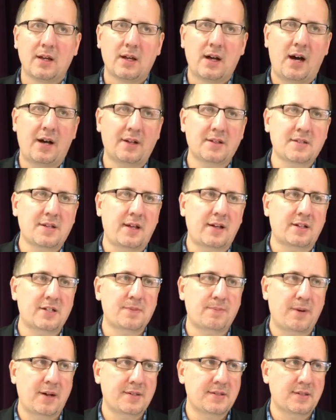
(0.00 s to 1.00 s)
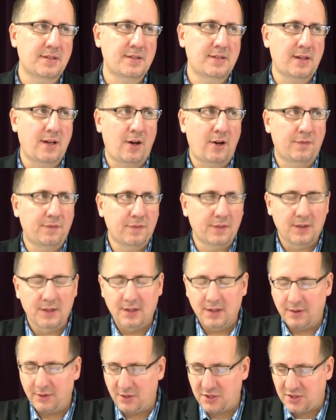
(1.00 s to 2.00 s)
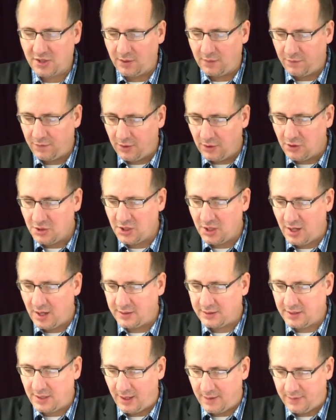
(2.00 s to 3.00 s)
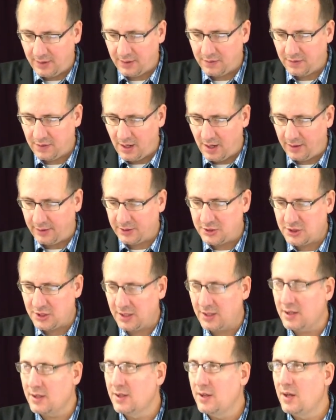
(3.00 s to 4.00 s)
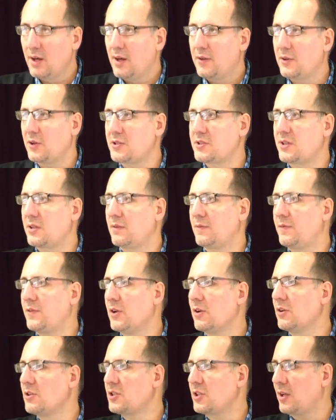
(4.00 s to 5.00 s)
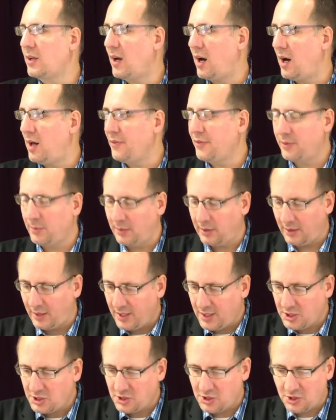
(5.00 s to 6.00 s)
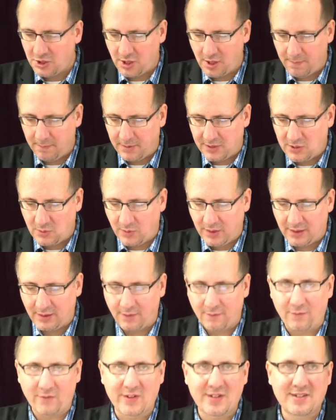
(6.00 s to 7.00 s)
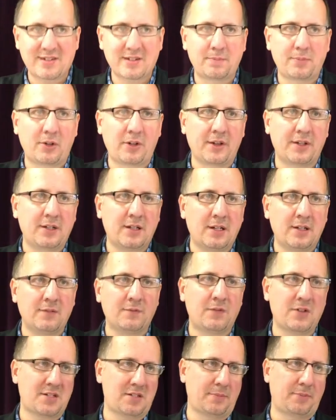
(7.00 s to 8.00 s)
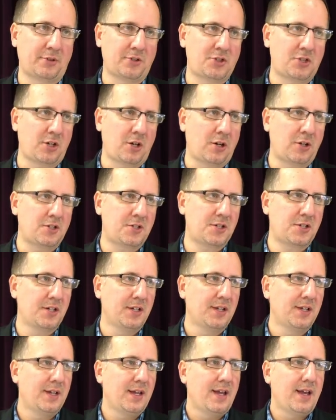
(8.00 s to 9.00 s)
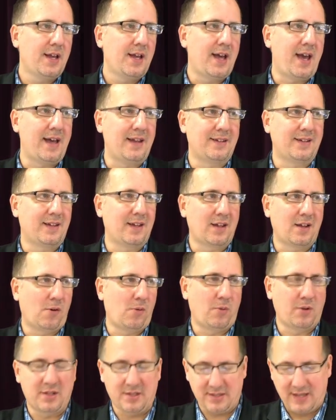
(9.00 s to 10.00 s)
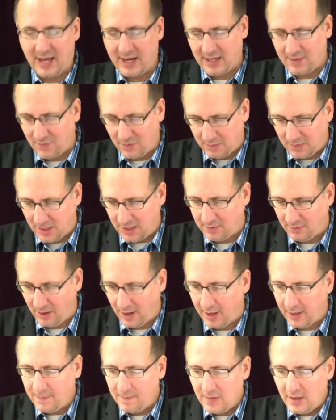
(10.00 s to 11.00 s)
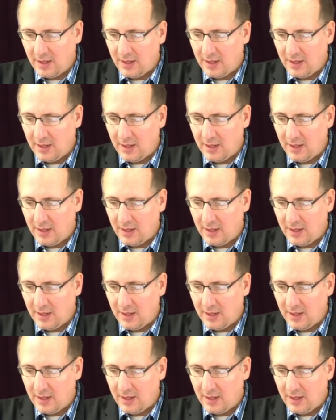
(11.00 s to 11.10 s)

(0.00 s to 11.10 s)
How does that express itself? There's confusion on covenant theology. There's confusion on the relationship between the visible and invisible church. And what does that even mean, right?